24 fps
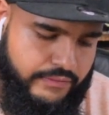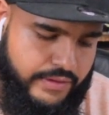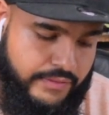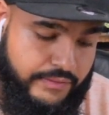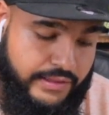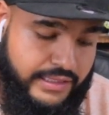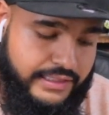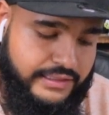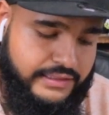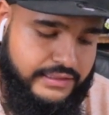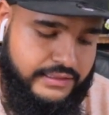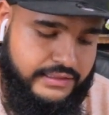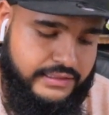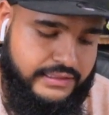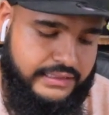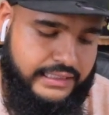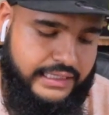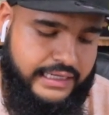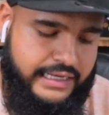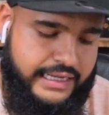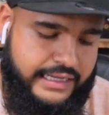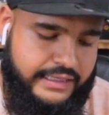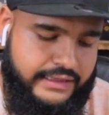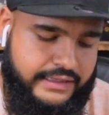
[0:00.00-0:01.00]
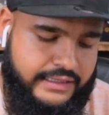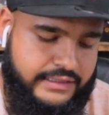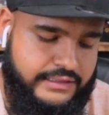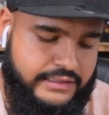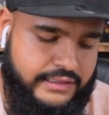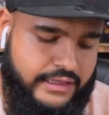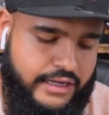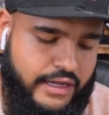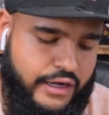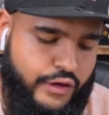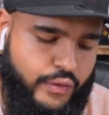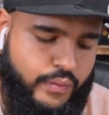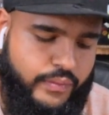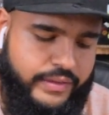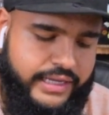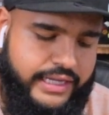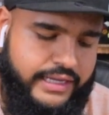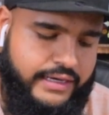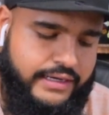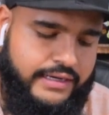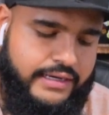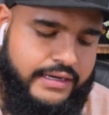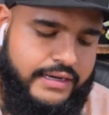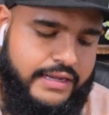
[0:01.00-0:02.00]
We want it to see like there's a lot of
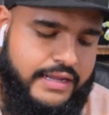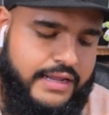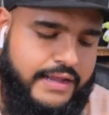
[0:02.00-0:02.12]
wind,